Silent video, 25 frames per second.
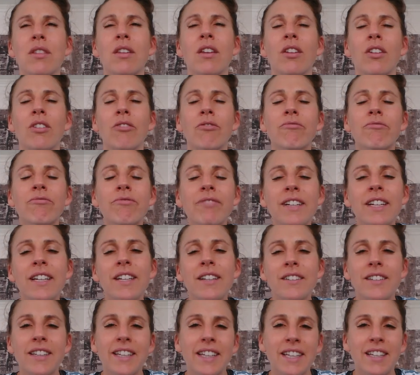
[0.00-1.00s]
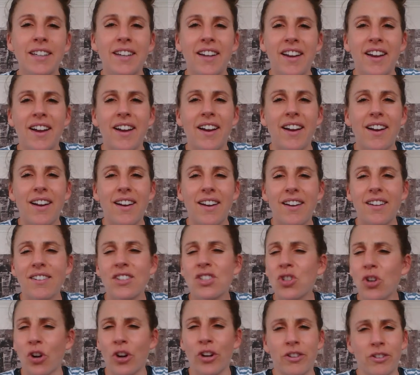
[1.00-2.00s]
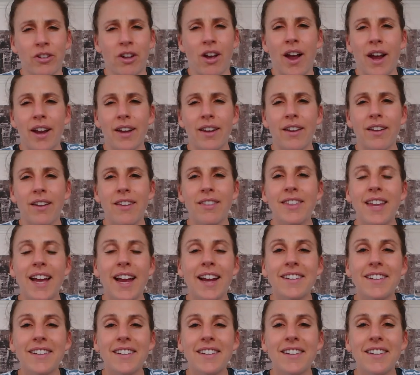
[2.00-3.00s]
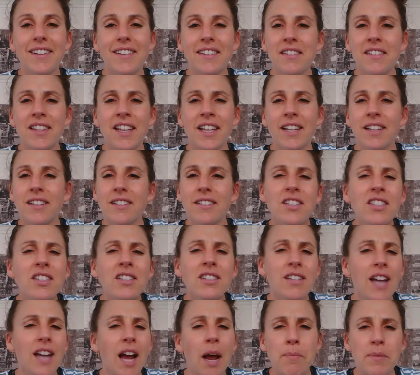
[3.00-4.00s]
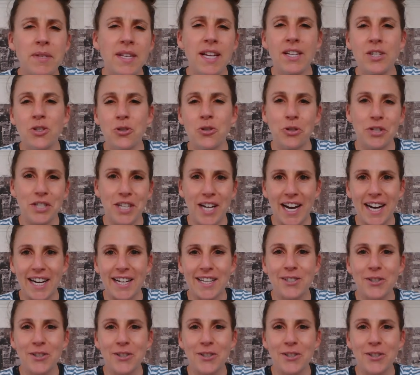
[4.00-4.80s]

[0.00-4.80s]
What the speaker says: that you really don't like, that just upsets your day.